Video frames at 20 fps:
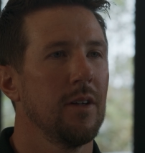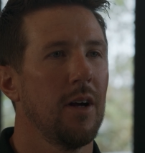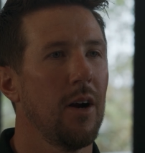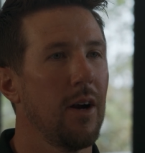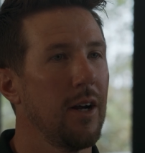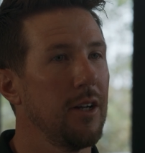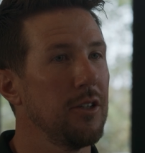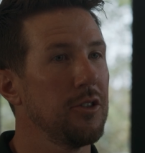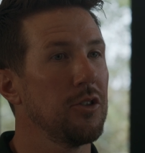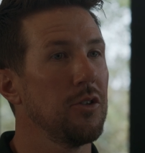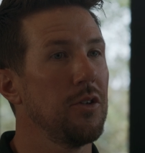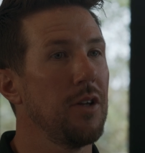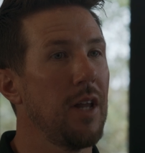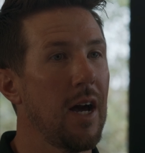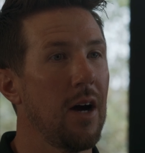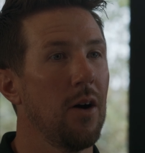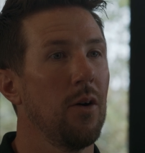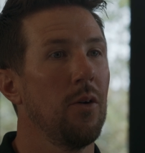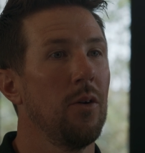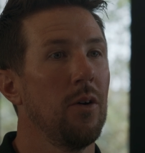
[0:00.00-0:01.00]
All right, so
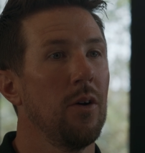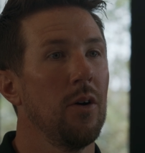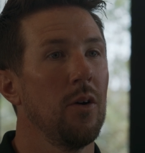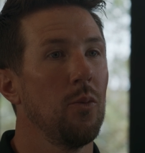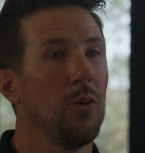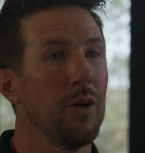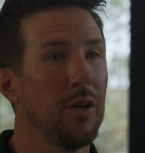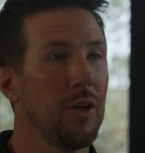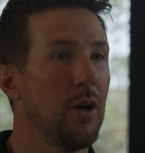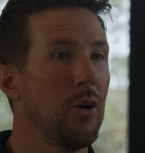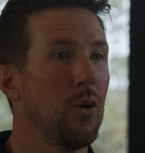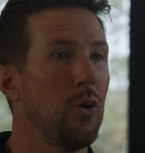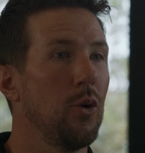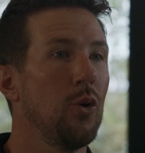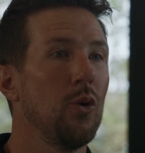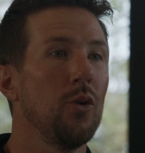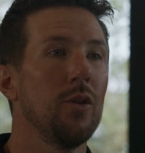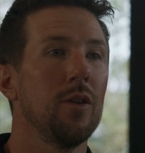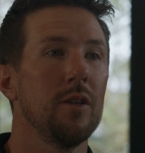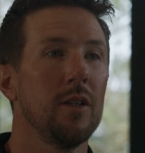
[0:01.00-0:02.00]
now we know
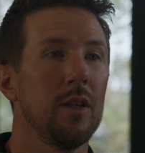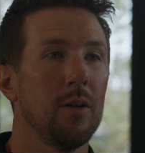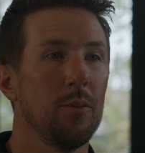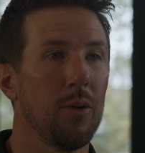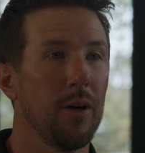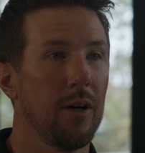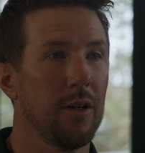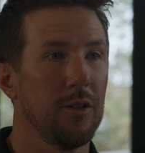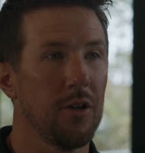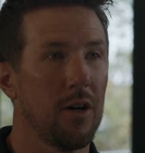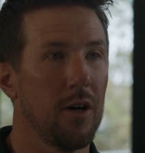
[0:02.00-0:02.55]
who the team players